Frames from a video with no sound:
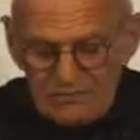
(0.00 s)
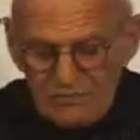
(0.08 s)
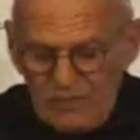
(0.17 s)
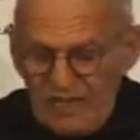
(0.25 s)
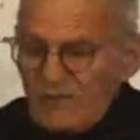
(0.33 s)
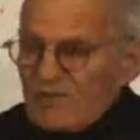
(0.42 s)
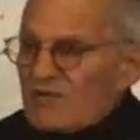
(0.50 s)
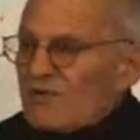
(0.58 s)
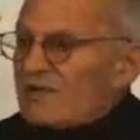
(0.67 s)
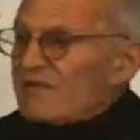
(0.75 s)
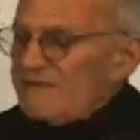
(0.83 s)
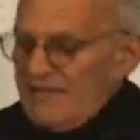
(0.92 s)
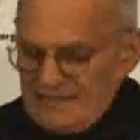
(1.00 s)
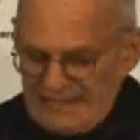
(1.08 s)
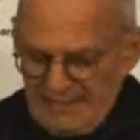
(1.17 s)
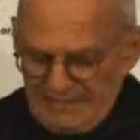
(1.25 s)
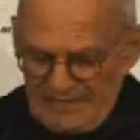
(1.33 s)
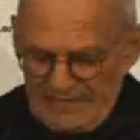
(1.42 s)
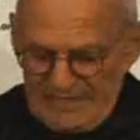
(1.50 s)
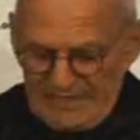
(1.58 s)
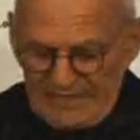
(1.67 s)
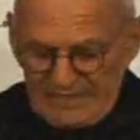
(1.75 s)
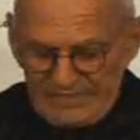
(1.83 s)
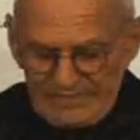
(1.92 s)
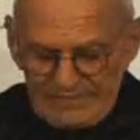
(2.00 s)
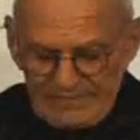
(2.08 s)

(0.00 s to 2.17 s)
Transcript: When are we going to face up to this?